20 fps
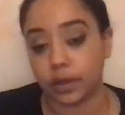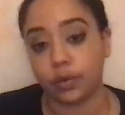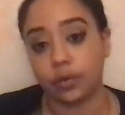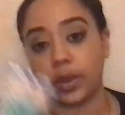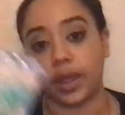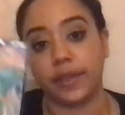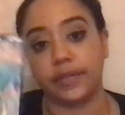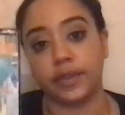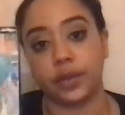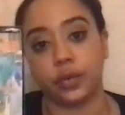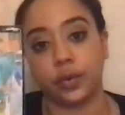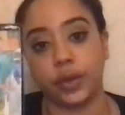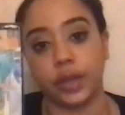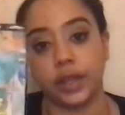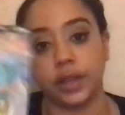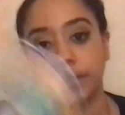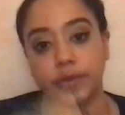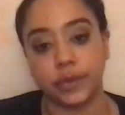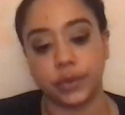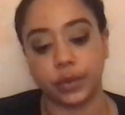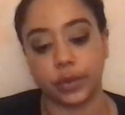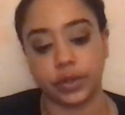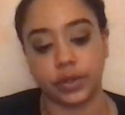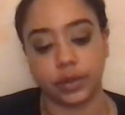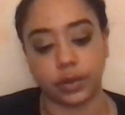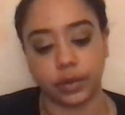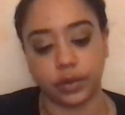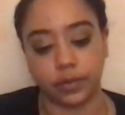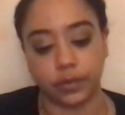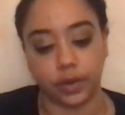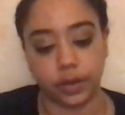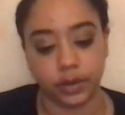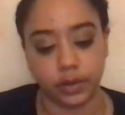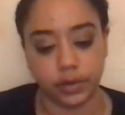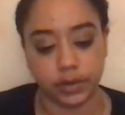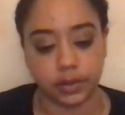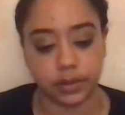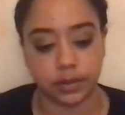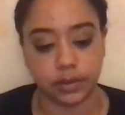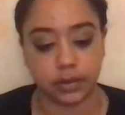We have the Queen of Swords in the
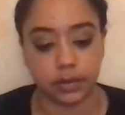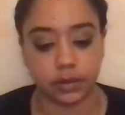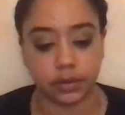reverse.